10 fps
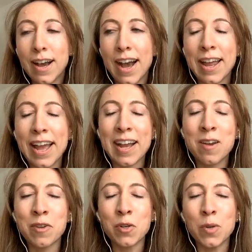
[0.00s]
I, I
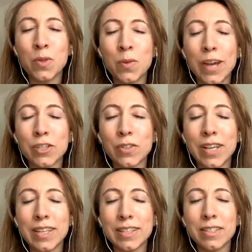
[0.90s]
kind of agree with you actually i
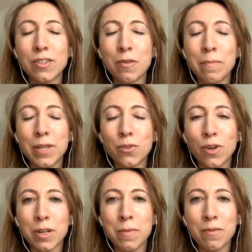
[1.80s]
think the term
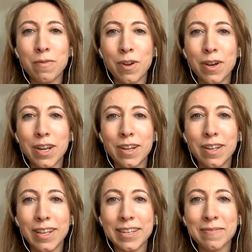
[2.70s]
mentor can be very
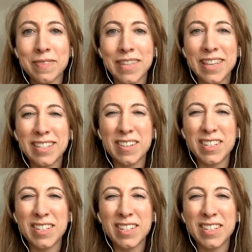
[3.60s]
like it's,